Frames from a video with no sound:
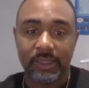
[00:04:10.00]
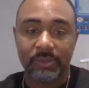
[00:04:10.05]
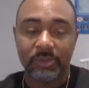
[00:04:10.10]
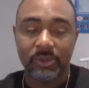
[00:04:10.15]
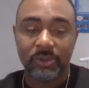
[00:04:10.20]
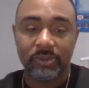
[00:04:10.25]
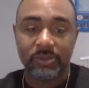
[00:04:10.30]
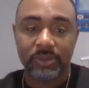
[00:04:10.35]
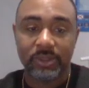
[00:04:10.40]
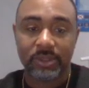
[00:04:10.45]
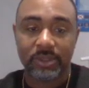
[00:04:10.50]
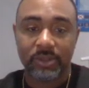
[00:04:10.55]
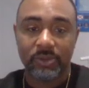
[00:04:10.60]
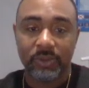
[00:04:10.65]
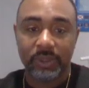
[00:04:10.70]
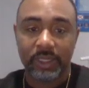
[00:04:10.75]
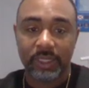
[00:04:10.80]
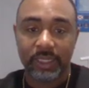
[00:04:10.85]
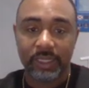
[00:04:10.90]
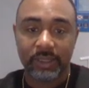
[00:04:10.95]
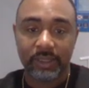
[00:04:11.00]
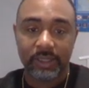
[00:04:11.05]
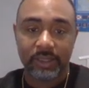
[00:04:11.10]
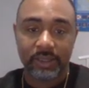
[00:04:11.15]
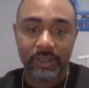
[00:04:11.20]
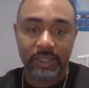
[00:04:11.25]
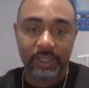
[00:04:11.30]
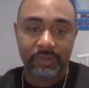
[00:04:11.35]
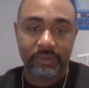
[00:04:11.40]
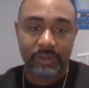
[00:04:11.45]
moves his queen out here to
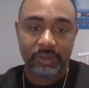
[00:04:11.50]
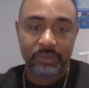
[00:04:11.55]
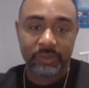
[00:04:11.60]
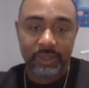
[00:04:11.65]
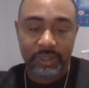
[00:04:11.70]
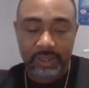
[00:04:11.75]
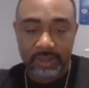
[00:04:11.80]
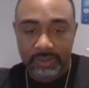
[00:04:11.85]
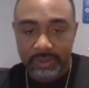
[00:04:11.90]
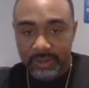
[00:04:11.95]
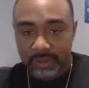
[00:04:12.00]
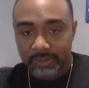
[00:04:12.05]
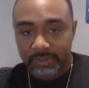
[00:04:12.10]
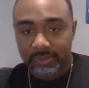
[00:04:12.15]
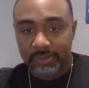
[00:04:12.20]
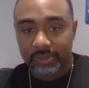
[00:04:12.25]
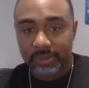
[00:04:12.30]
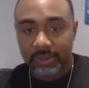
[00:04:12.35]
give his bishop some